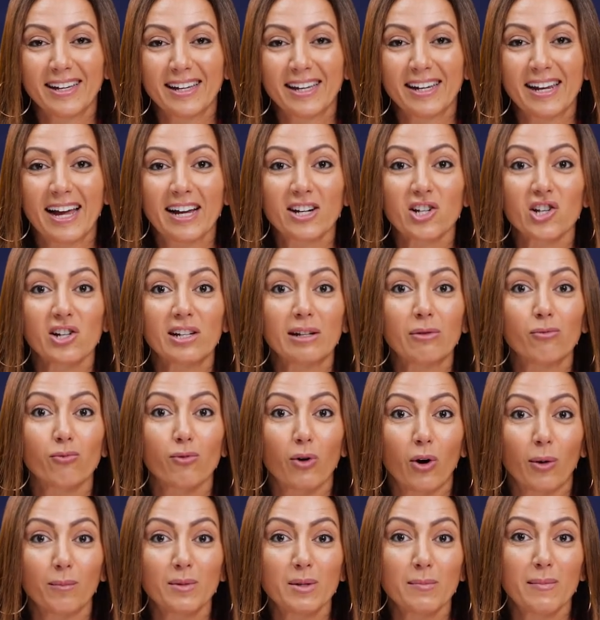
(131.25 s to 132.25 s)
It actually
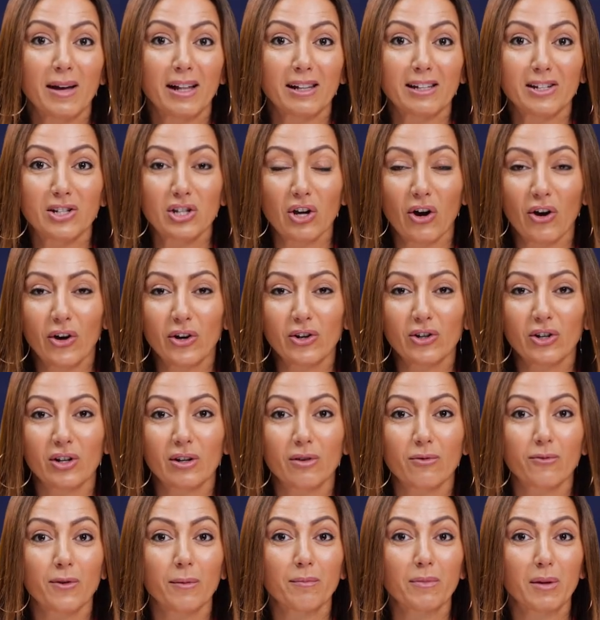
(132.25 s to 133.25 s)
robs
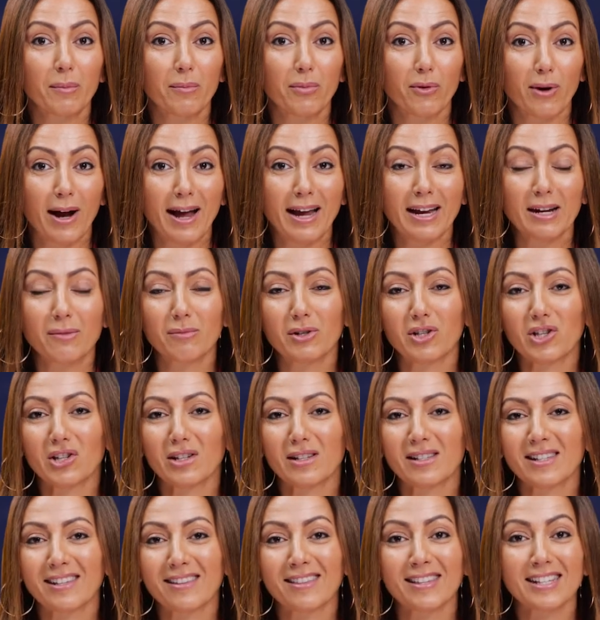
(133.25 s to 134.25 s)
melatonin from the brain, which
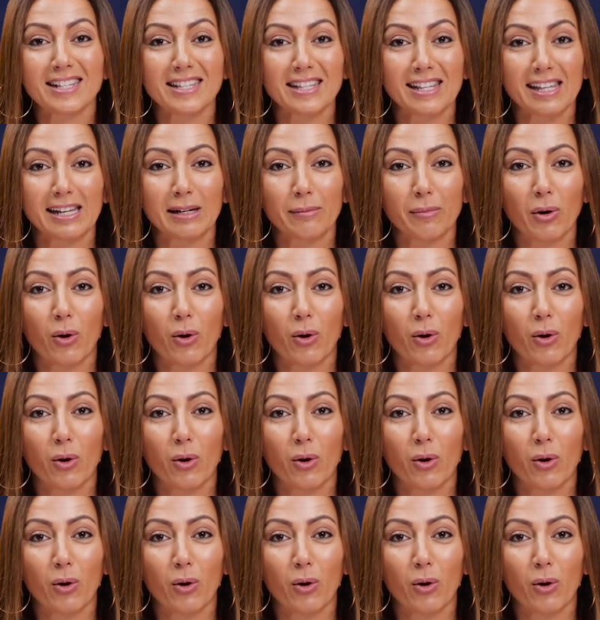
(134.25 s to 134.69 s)
is the sleep